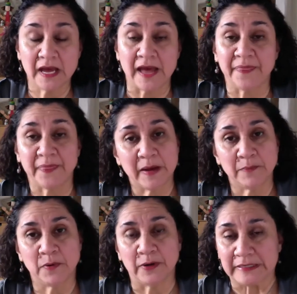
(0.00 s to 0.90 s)
At
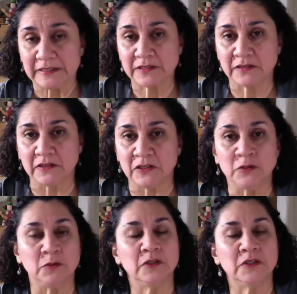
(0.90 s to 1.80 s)
that point,
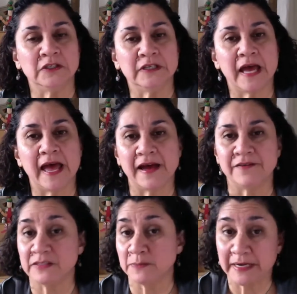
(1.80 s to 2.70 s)
you could
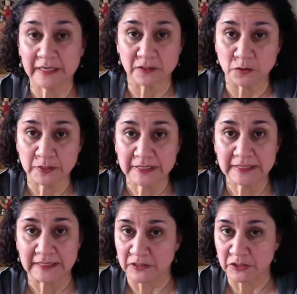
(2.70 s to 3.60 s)
have as many
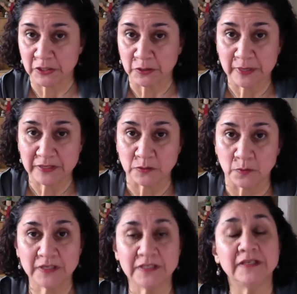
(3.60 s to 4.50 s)
entries in the show as you
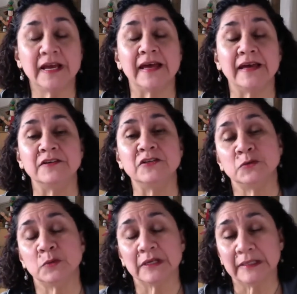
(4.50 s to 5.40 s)
wanted, and
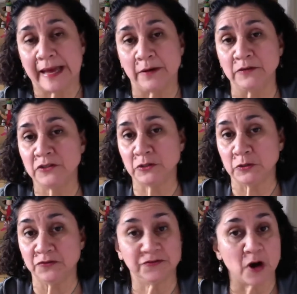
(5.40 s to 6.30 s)
you were allowed
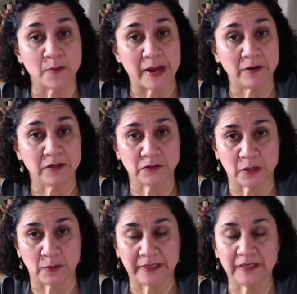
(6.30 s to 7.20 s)
to farm out your
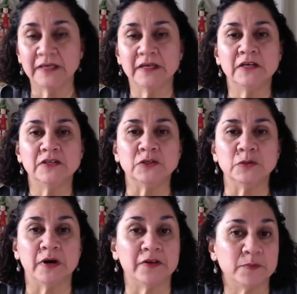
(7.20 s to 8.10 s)
sewing
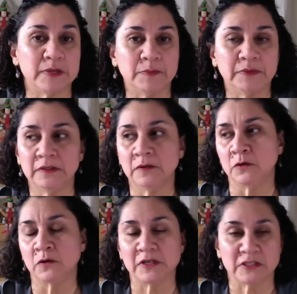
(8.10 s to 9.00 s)
to other people
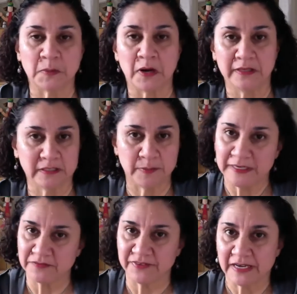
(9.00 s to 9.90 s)
or a small
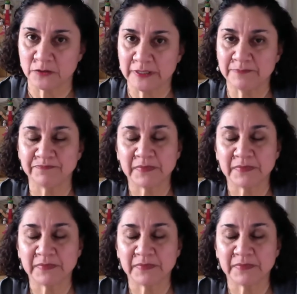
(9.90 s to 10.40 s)
independent factory.